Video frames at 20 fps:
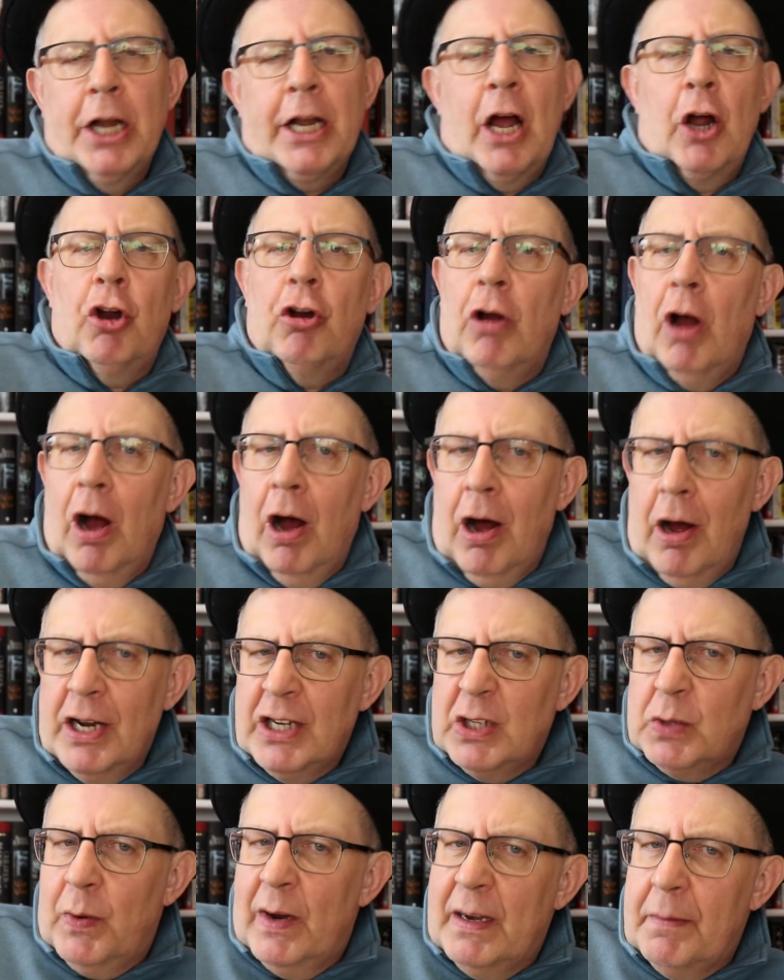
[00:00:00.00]
Now, her
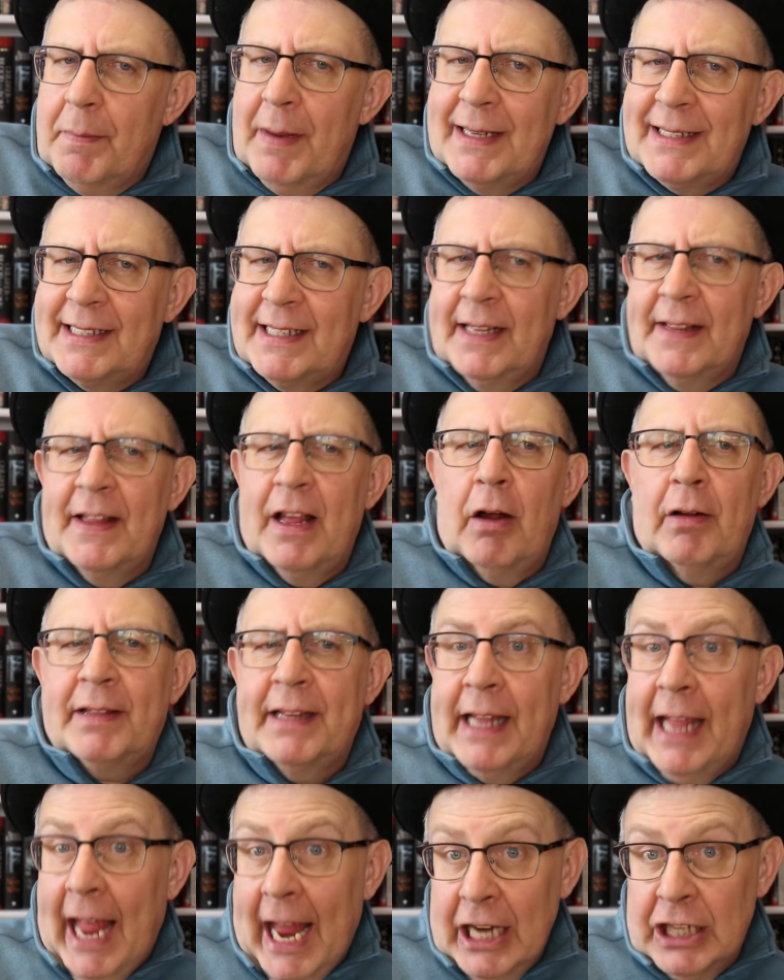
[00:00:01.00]
aunt went missing there at
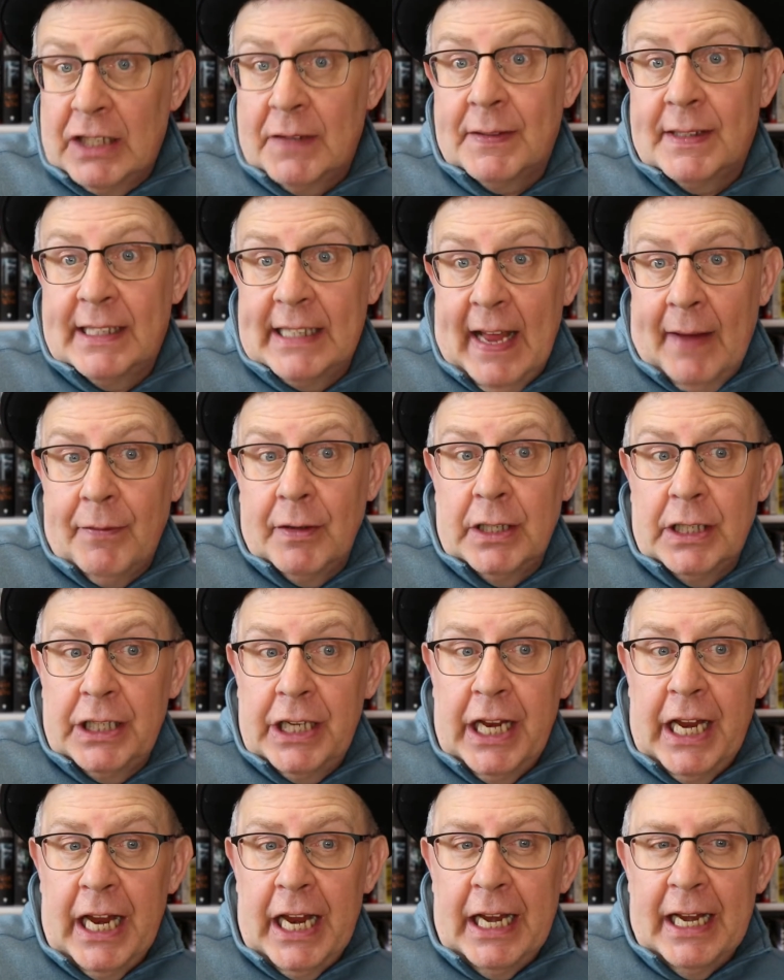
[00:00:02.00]
the age of
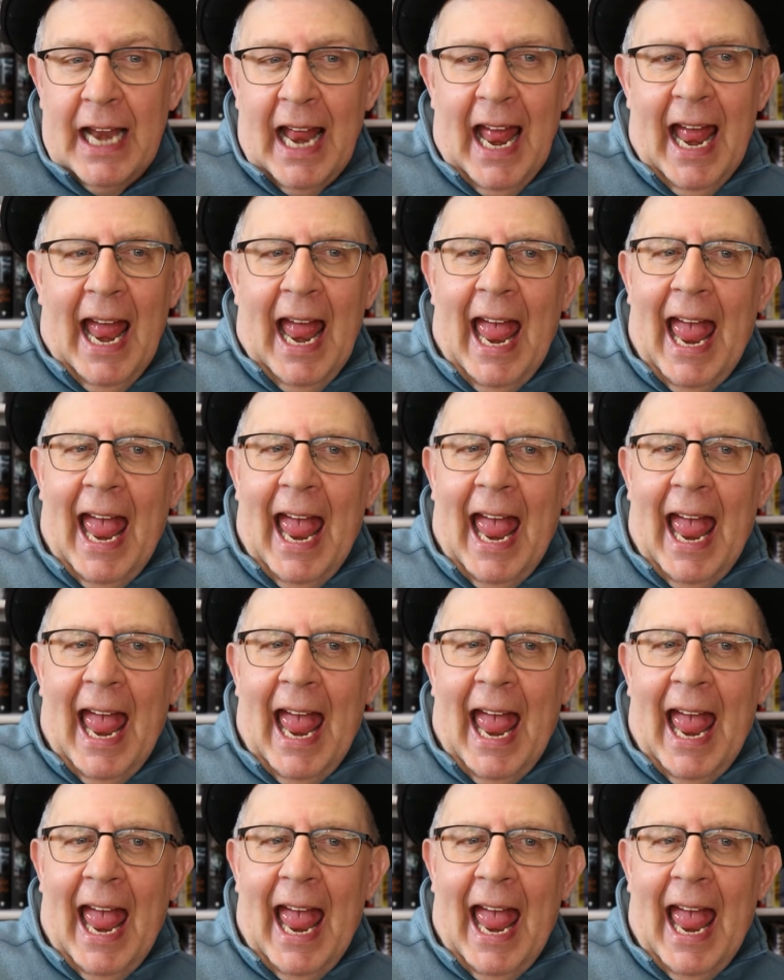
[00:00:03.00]
17,